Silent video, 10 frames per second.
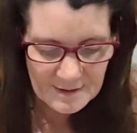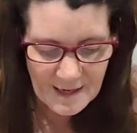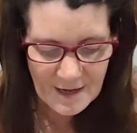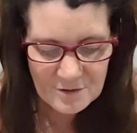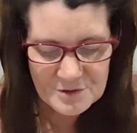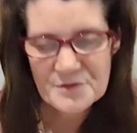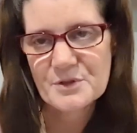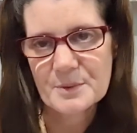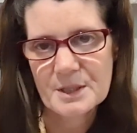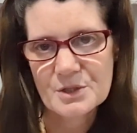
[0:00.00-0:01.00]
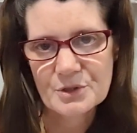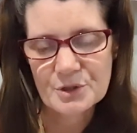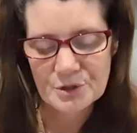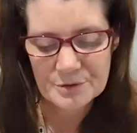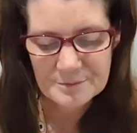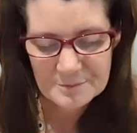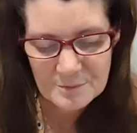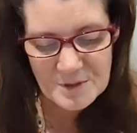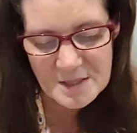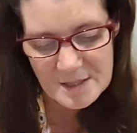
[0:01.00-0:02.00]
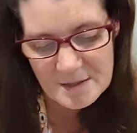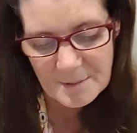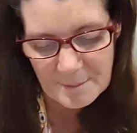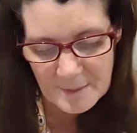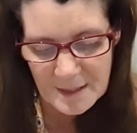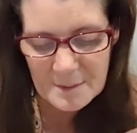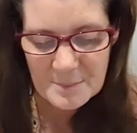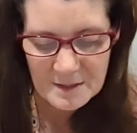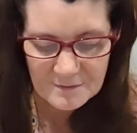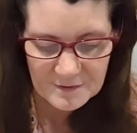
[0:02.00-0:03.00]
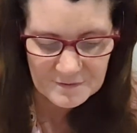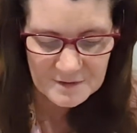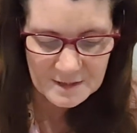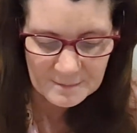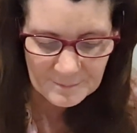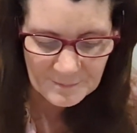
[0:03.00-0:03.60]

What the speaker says: adults for 22Q, which is me being 50.